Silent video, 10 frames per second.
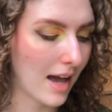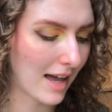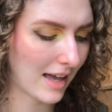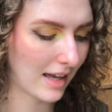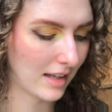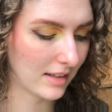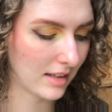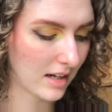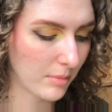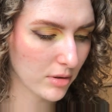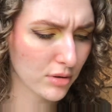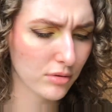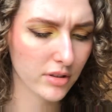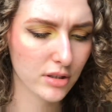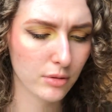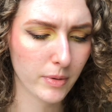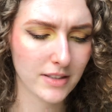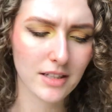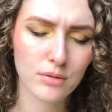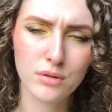And I'm also really surprised
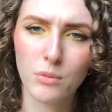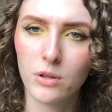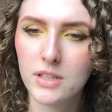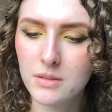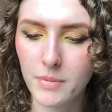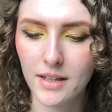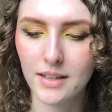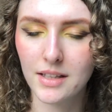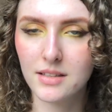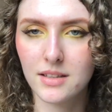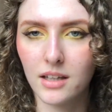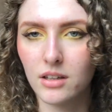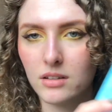how small this palette is. Like,